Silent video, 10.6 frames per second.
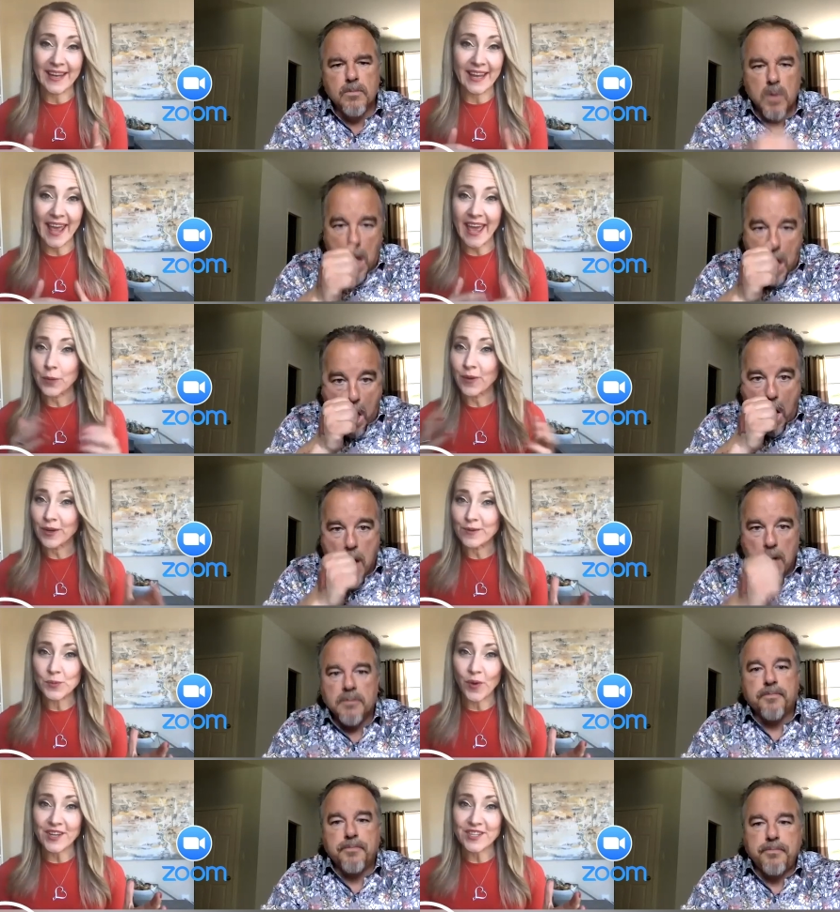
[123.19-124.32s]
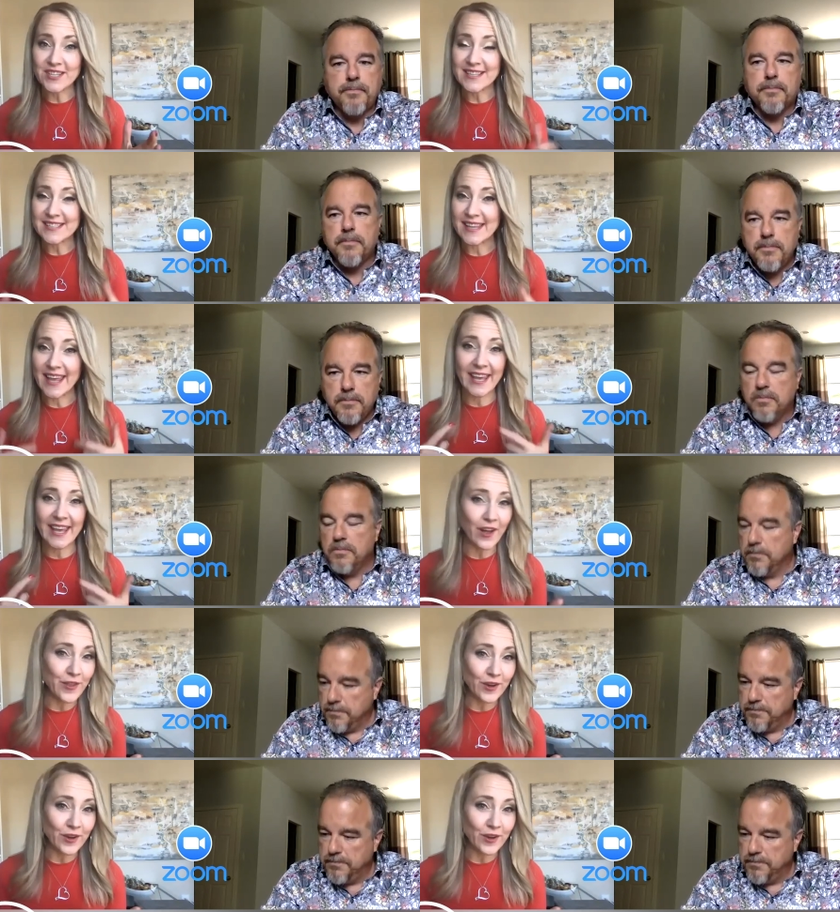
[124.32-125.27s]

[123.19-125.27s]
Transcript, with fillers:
Speaker 1: Can anyone who's watching this, can they get on their